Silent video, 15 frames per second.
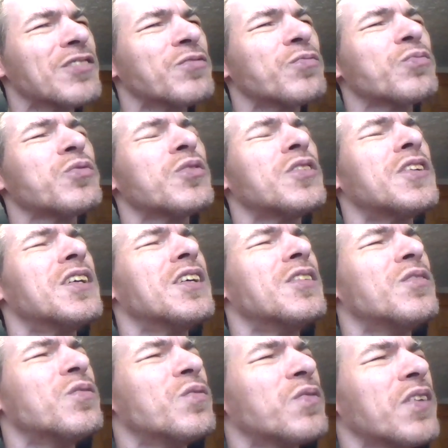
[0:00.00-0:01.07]

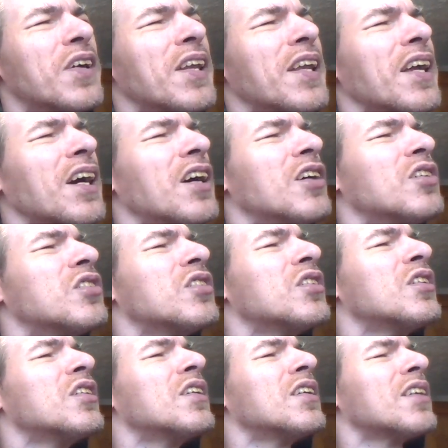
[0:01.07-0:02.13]
form videos
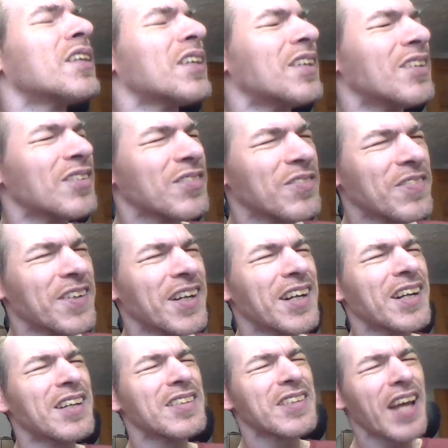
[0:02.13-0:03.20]
is
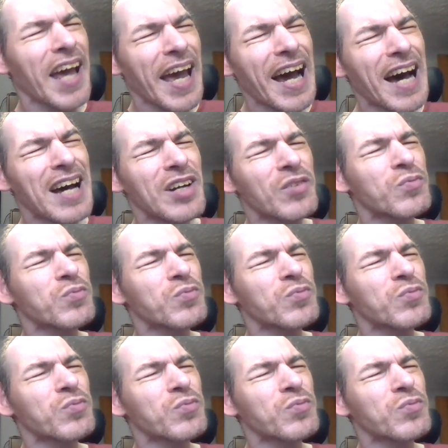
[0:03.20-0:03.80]
where it's at